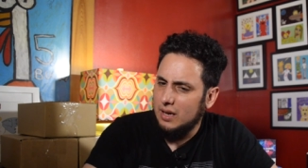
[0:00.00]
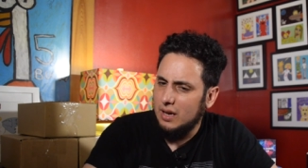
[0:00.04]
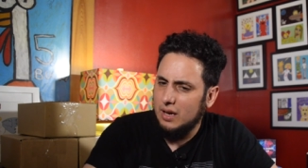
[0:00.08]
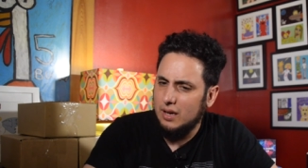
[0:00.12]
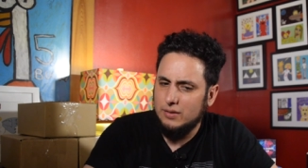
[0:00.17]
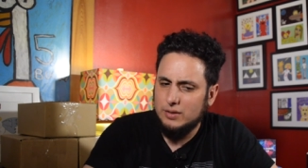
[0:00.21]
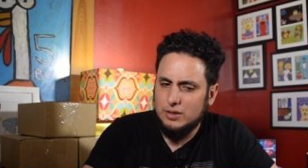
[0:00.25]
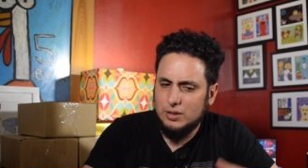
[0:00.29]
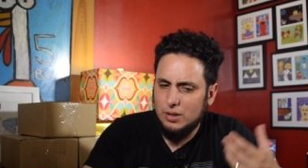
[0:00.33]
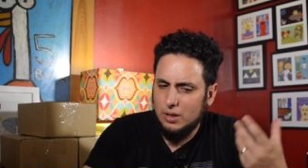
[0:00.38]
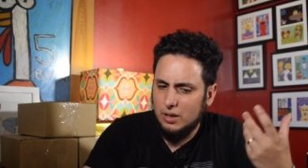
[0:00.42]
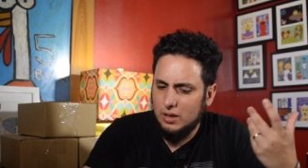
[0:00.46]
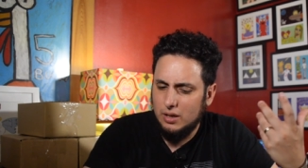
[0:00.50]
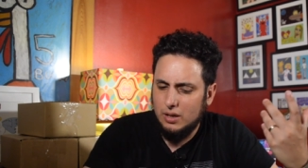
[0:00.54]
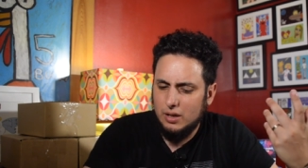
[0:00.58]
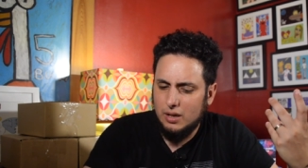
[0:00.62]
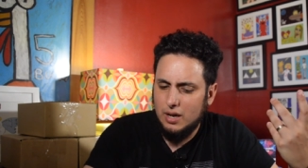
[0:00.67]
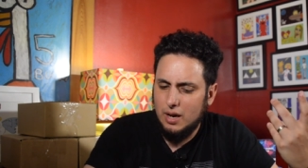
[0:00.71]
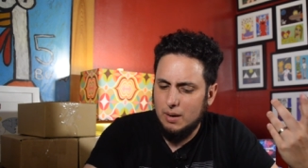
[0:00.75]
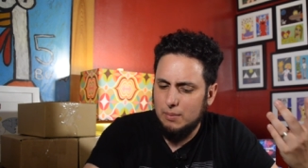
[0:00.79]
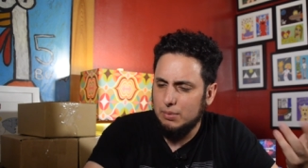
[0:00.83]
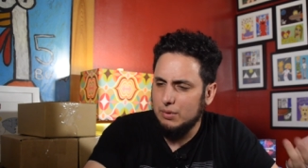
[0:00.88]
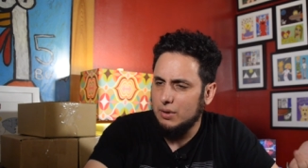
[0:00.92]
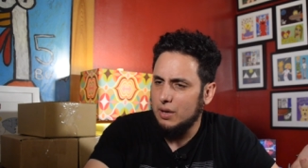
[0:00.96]
I started a
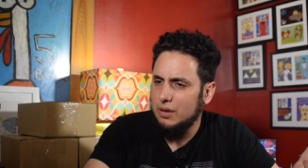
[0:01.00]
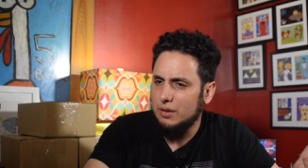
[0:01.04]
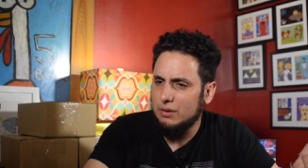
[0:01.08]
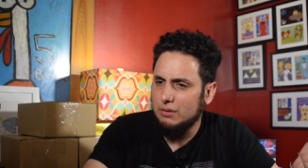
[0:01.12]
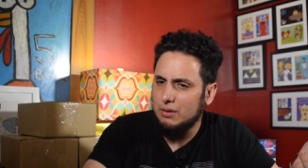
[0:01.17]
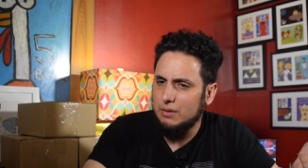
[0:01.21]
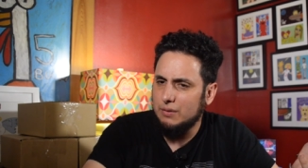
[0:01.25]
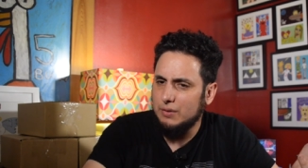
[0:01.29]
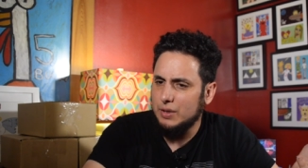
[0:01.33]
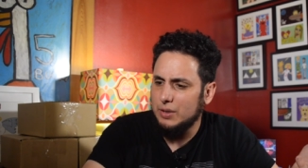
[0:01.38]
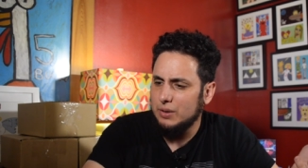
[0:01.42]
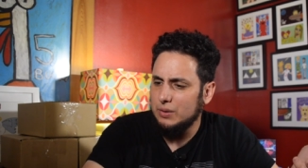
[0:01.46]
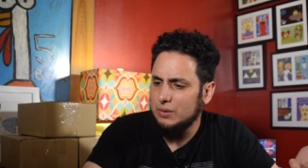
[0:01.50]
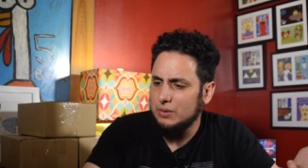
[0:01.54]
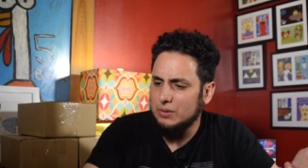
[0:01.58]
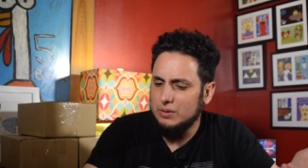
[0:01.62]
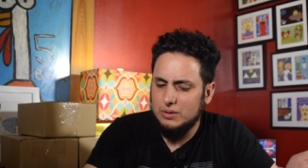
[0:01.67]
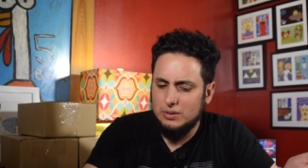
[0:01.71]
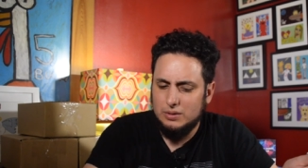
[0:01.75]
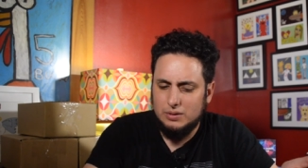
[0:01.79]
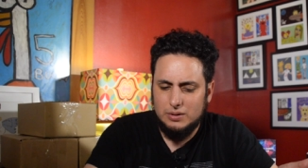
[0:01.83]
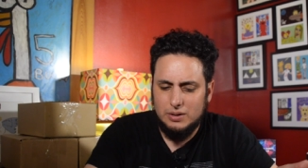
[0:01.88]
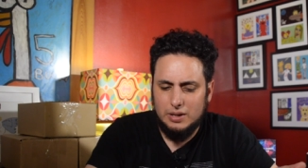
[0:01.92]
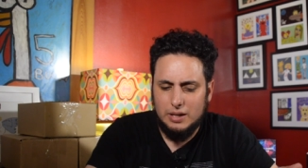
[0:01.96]
couple other
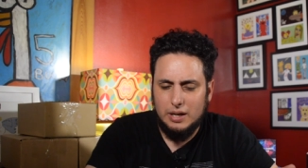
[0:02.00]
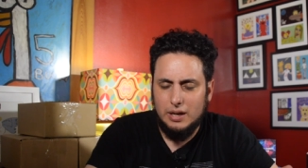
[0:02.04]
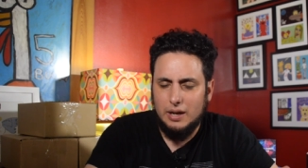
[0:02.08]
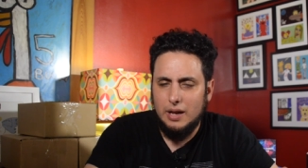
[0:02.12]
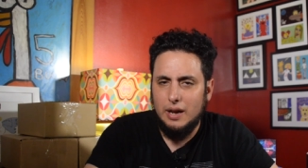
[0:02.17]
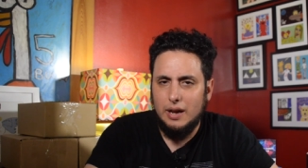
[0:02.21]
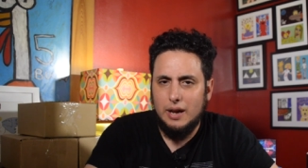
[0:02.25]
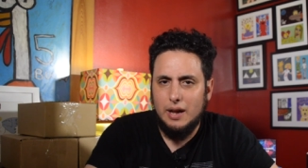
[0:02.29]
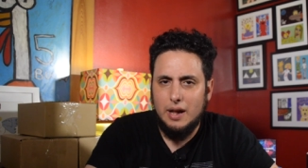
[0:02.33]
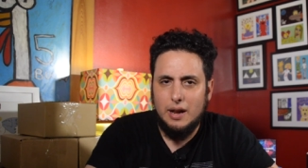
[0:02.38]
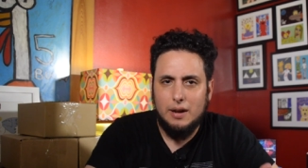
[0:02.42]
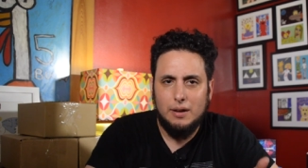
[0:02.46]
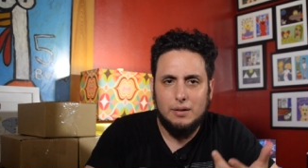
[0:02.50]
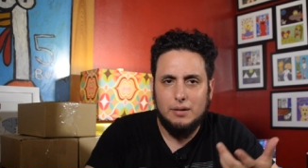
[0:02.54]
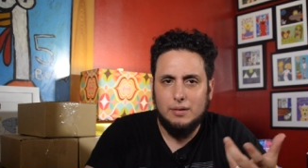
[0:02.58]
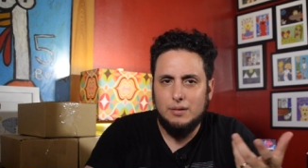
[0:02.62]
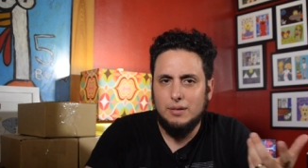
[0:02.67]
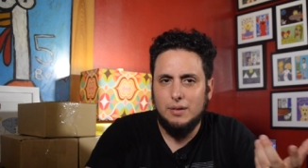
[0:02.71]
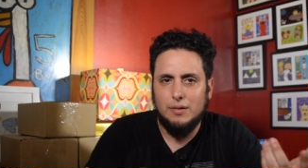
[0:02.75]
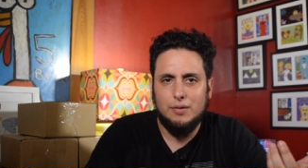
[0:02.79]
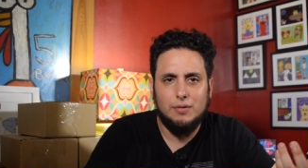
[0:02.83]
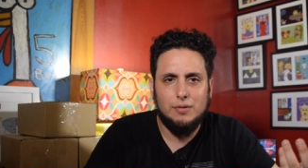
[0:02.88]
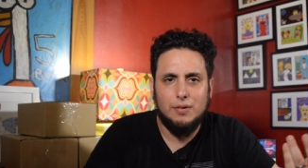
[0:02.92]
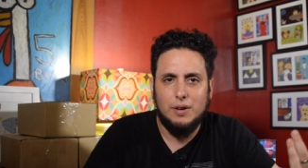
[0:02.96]
reviews, and I had
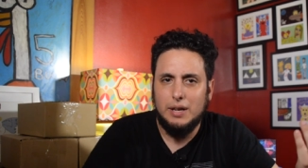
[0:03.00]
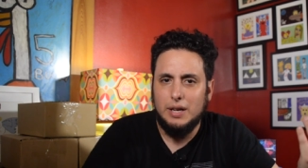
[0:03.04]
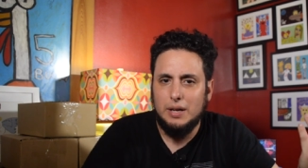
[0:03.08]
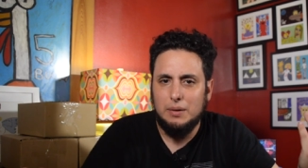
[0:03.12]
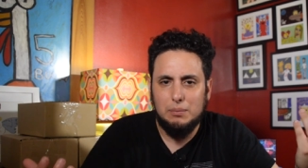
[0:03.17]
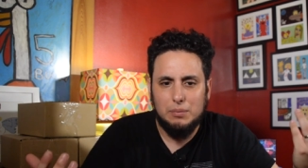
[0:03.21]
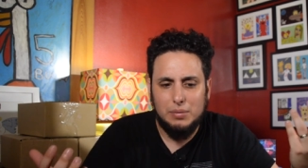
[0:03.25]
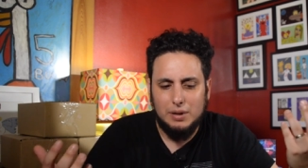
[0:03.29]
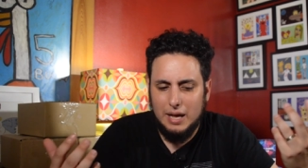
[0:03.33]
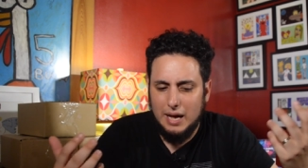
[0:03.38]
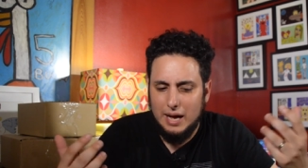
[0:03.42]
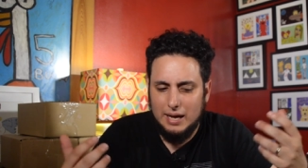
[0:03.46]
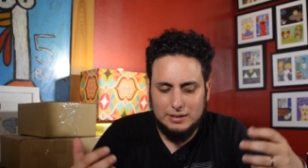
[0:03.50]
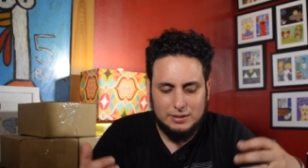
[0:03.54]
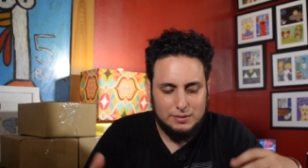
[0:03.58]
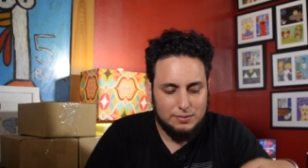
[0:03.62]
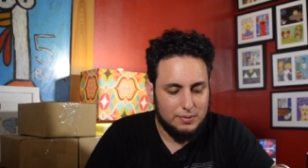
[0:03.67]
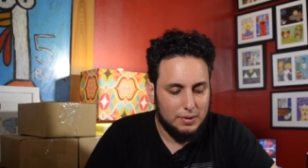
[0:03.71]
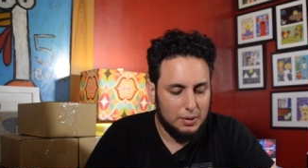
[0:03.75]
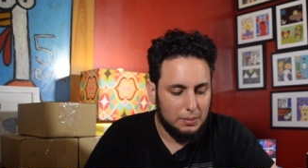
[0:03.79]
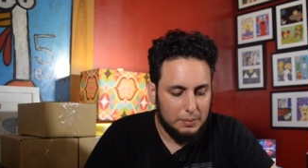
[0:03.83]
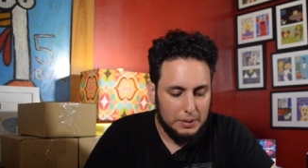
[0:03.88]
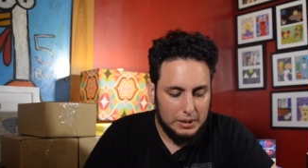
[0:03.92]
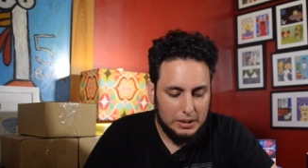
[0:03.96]
a fucking blast
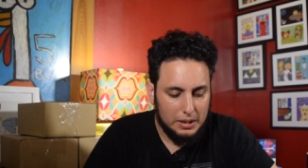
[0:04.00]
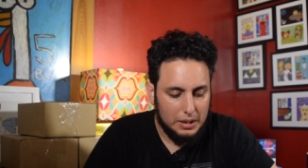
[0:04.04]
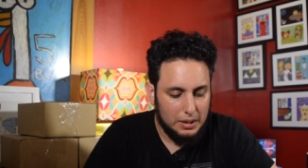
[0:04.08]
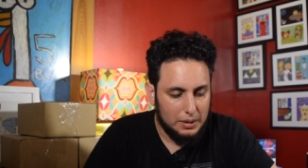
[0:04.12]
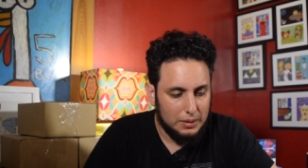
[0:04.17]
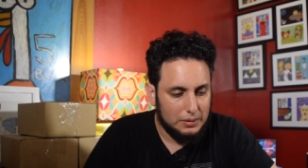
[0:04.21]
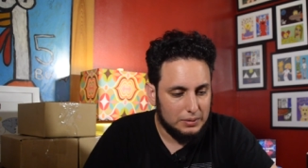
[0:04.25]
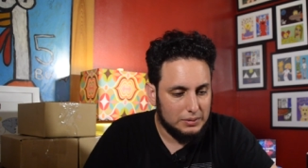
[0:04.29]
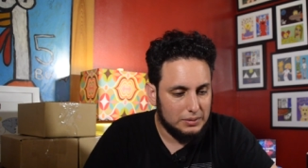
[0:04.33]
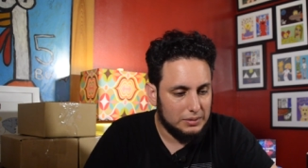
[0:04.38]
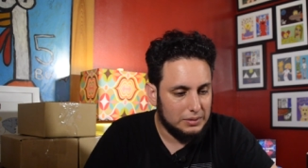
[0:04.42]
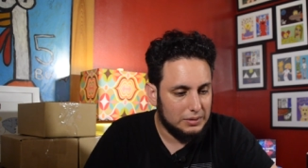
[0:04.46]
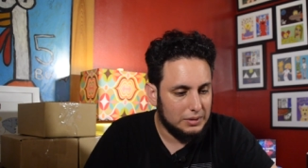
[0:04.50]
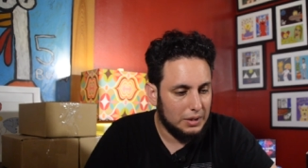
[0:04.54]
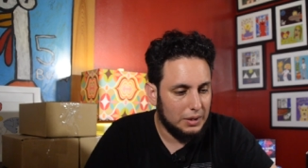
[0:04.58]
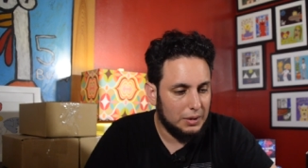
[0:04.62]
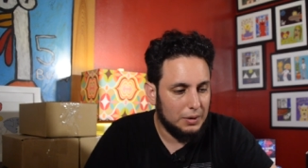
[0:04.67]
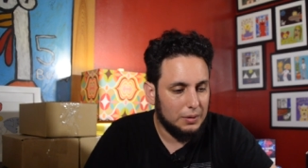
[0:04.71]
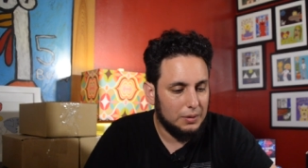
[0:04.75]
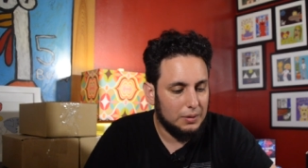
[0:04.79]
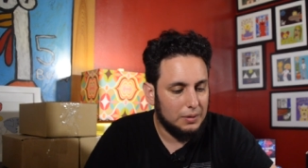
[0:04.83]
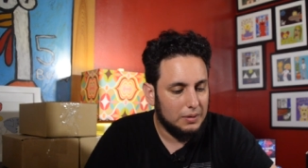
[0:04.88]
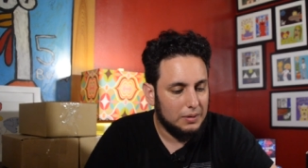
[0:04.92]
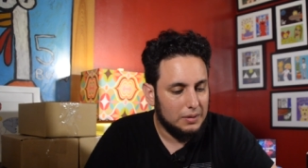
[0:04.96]
filming those,
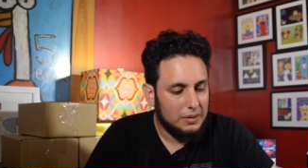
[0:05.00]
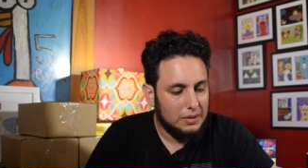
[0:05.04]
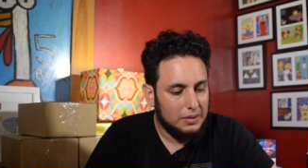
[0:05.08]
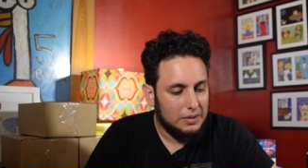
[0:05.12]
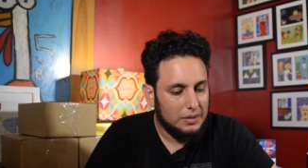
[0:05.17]
so